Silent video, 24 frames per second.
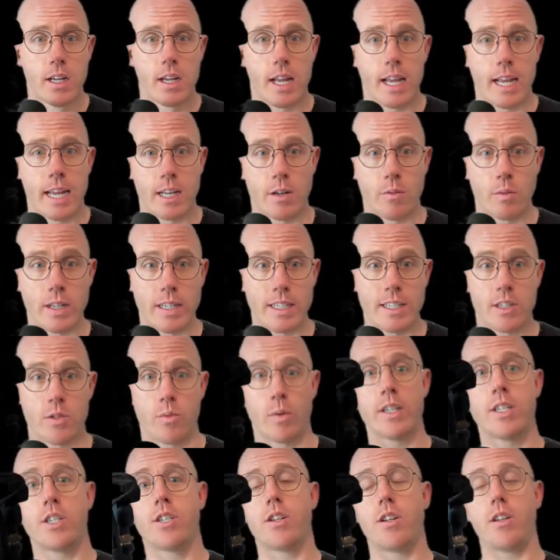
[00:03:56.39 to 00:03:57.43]
and we
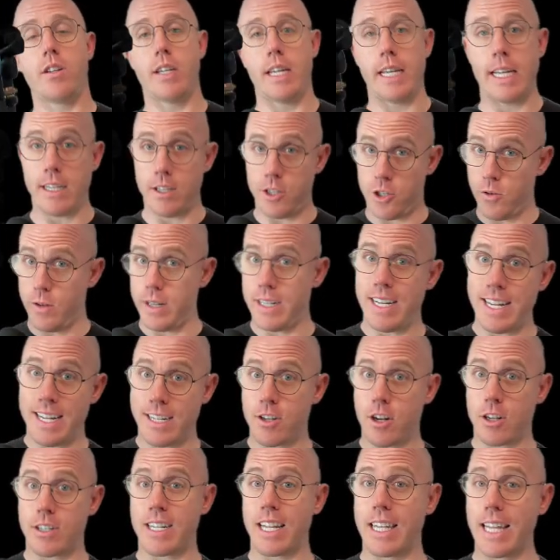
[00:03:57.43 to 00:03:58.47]
switched to it as
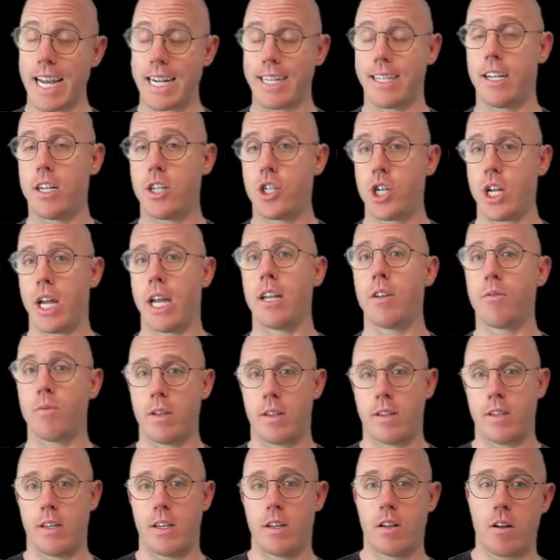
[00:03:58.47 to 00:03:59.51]
our selected chain
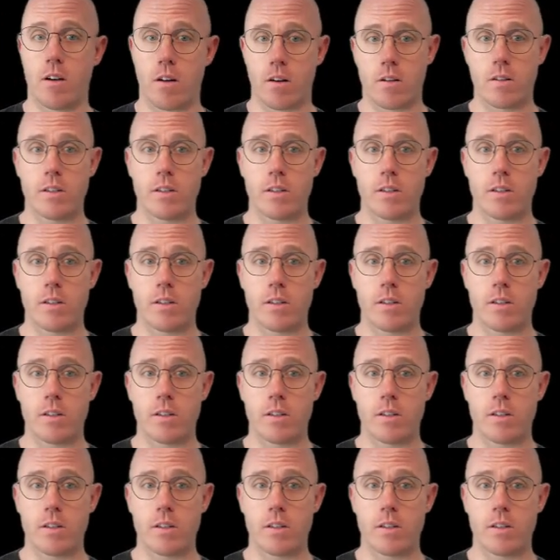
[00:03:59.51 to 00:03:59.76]
within our